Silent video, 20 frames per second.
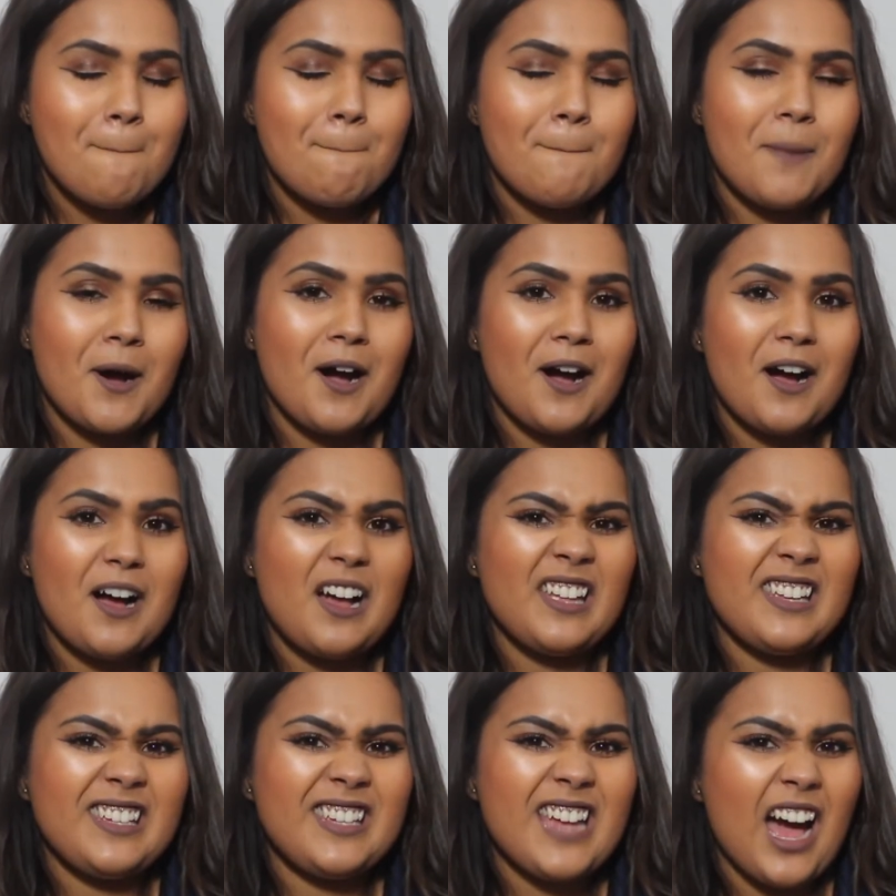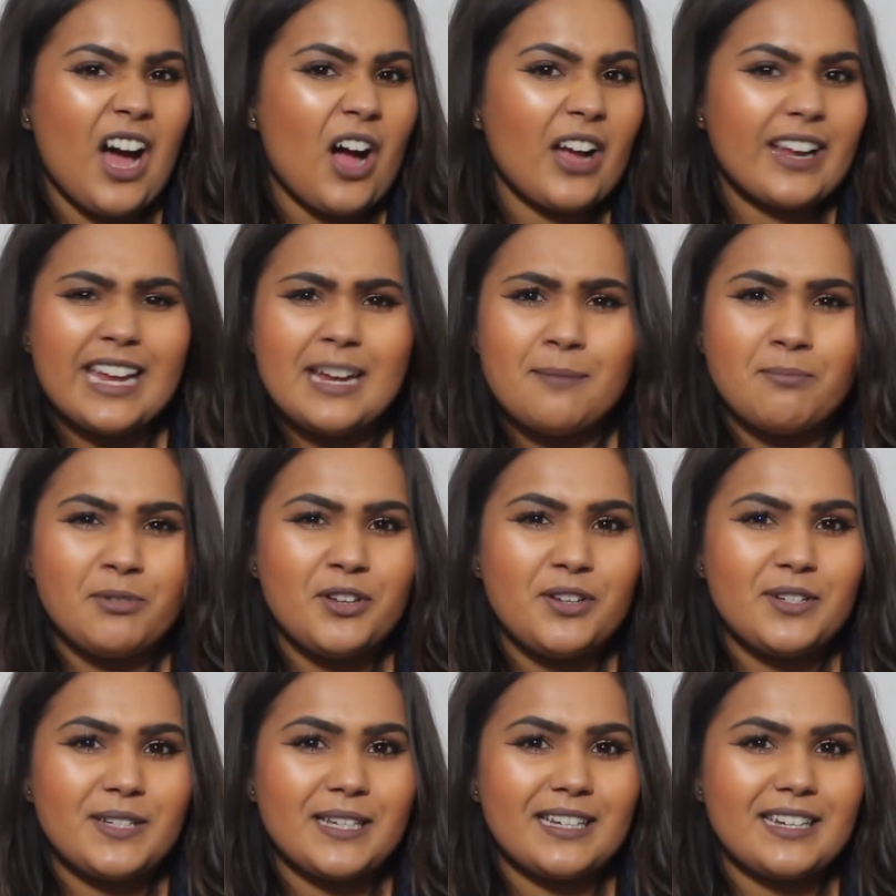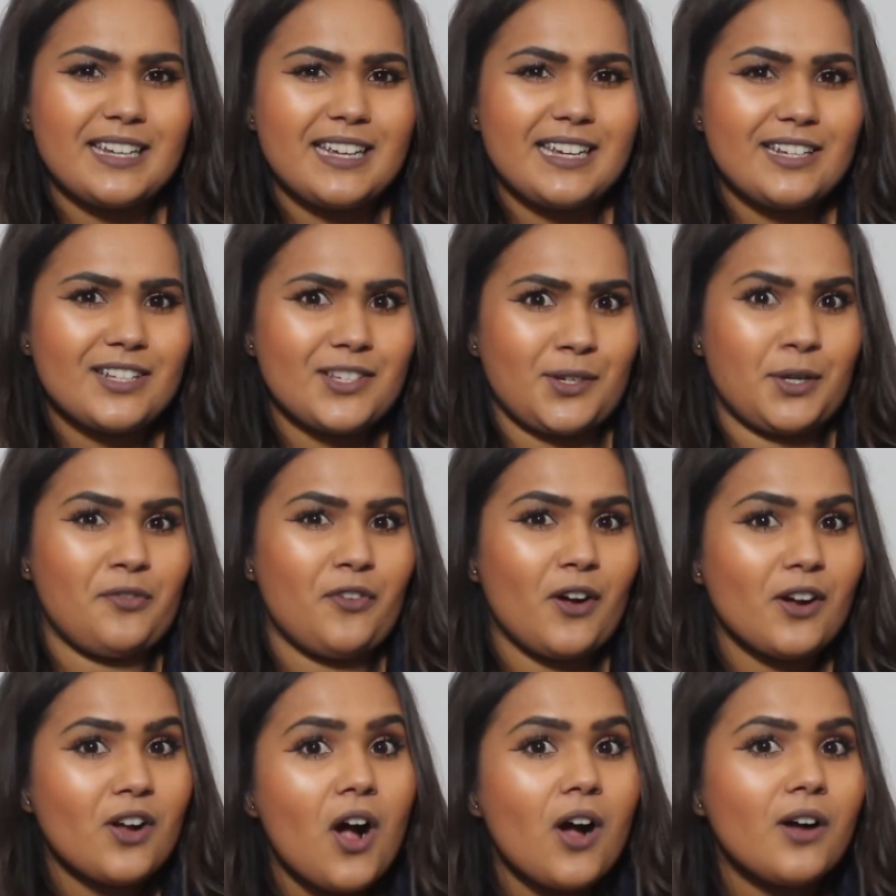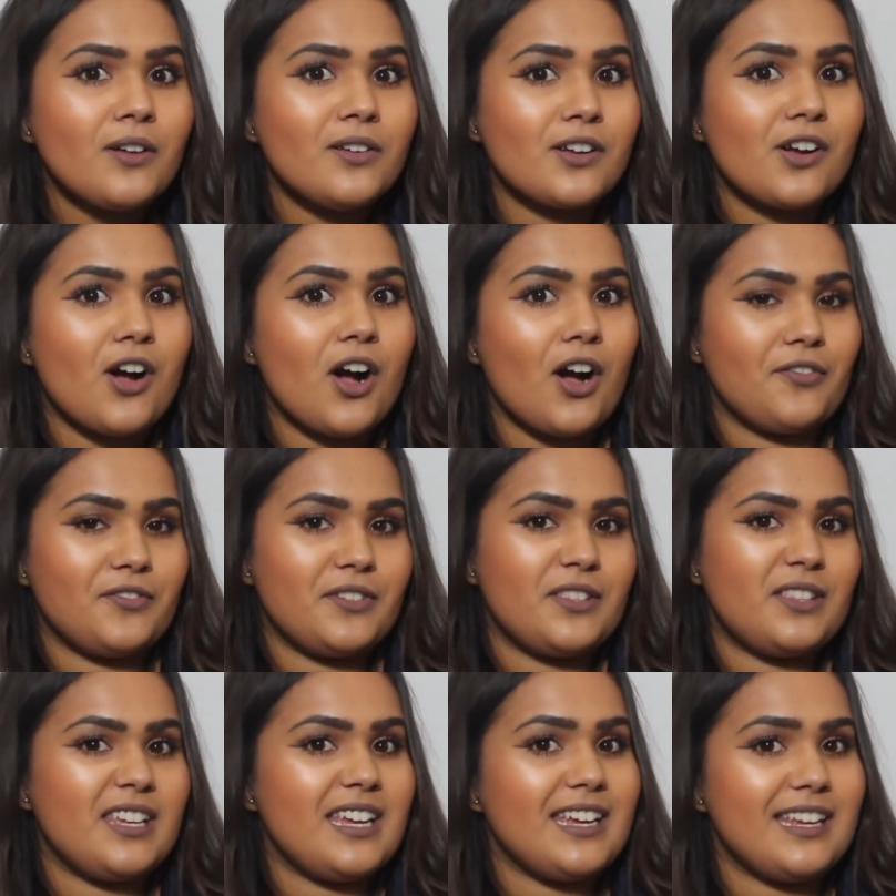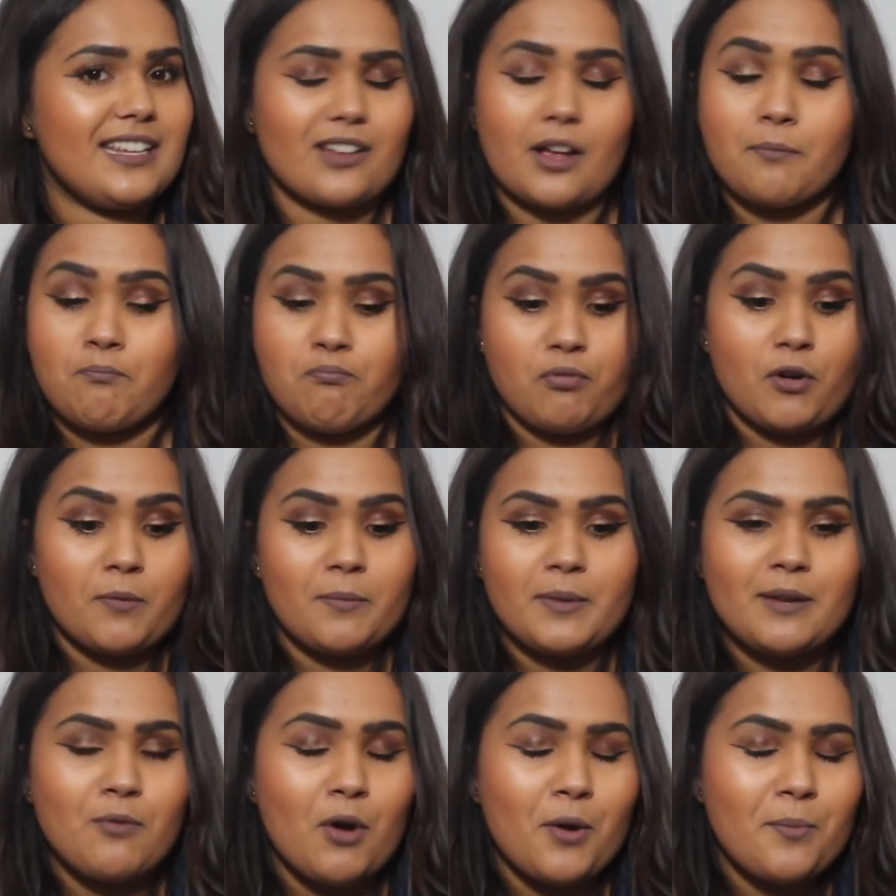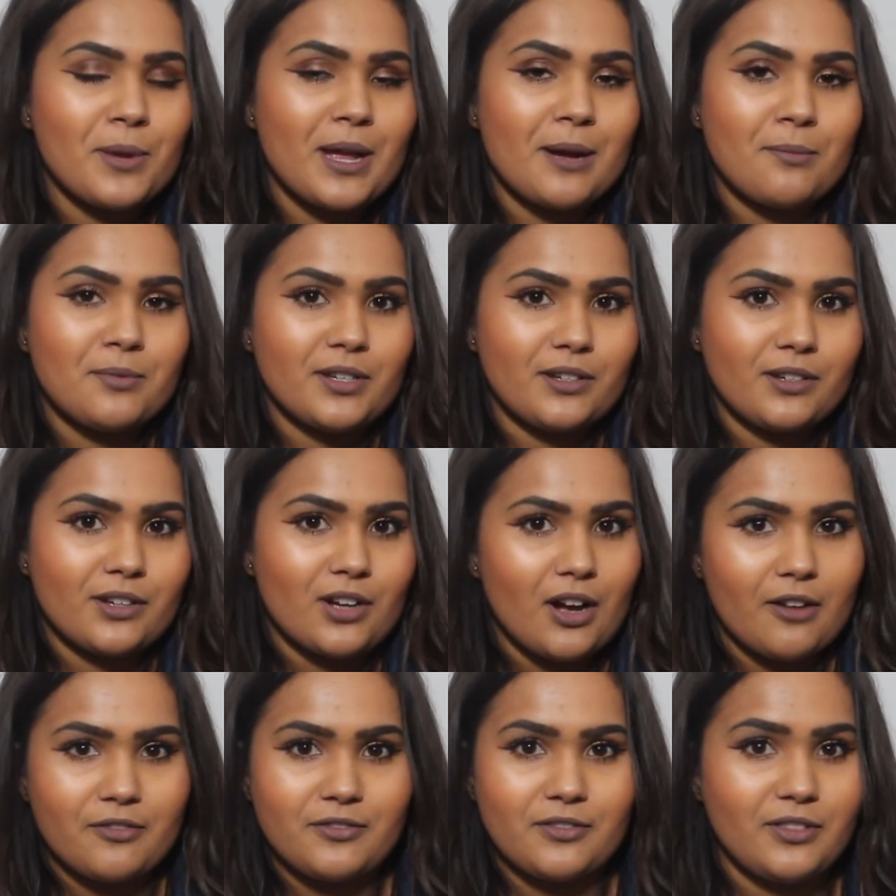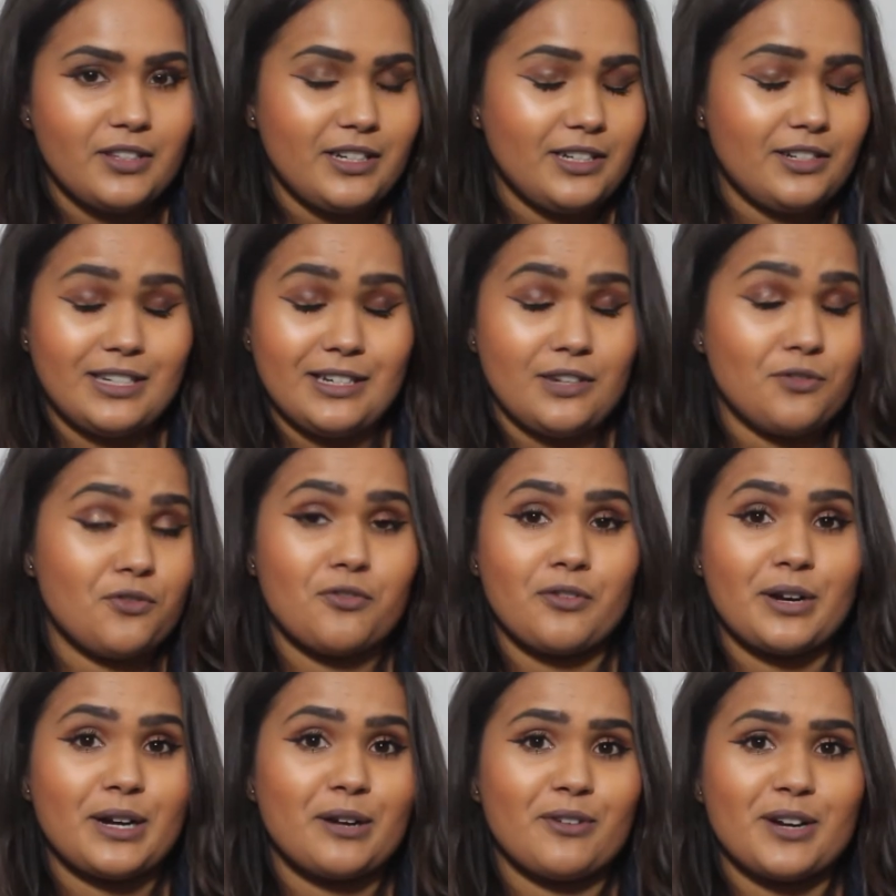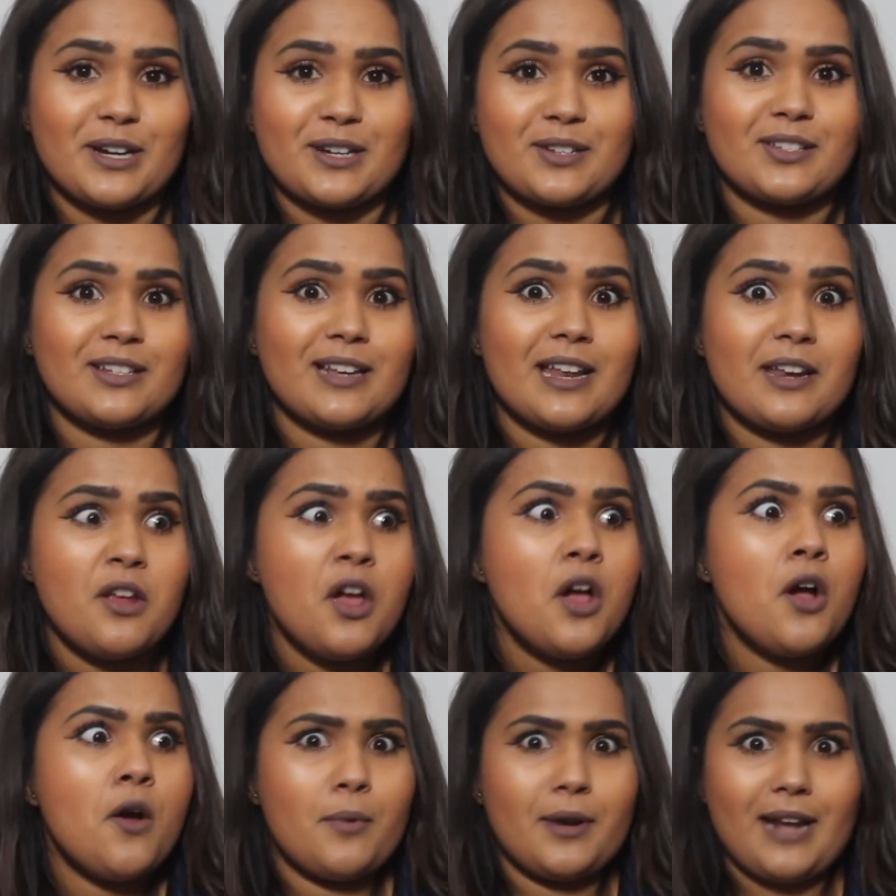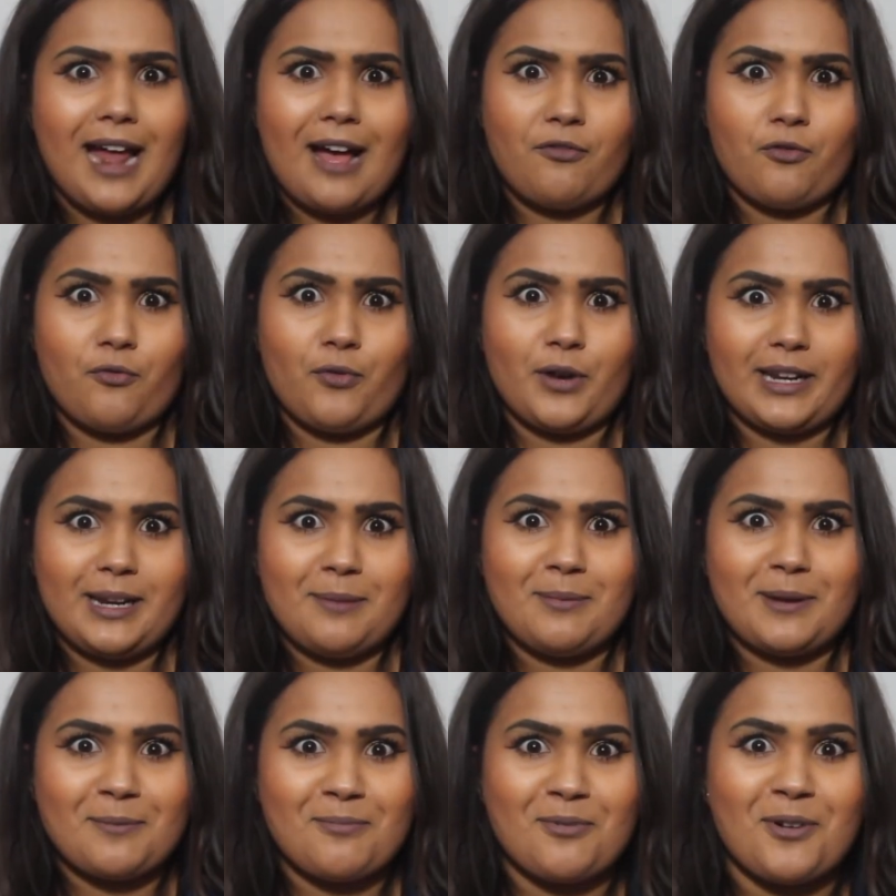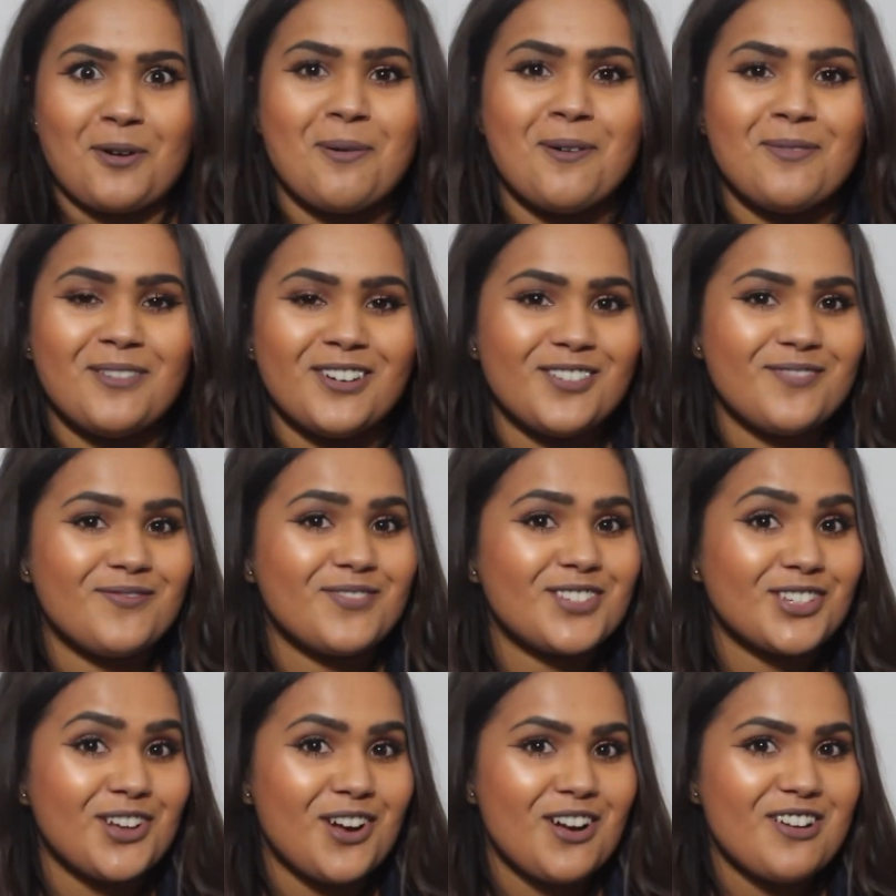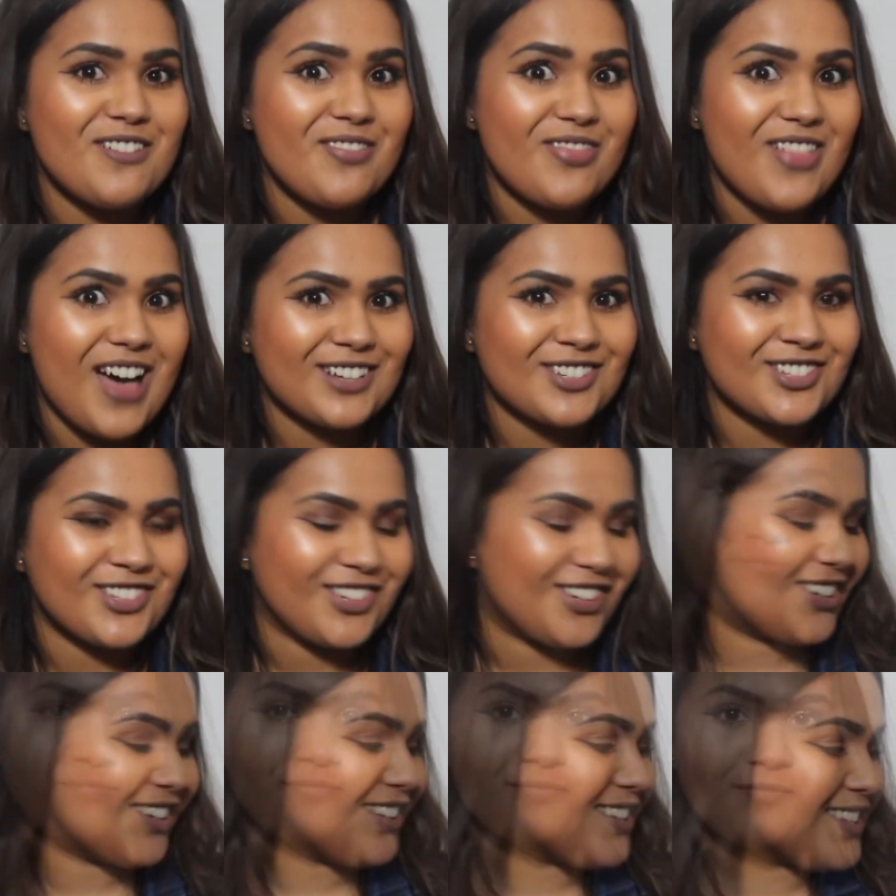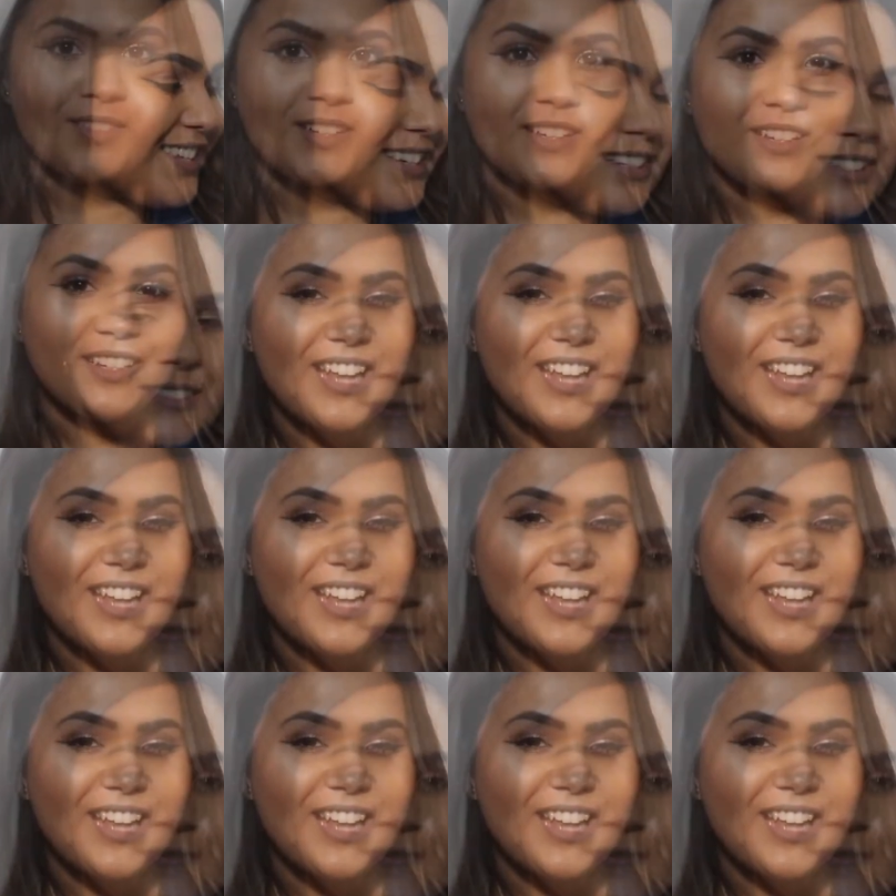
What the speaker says: But yeah, I keep losing these. So if I can't look after these, I probably won't be able to look after the Dior earrings. And then we'd have a really big problem. So that's those.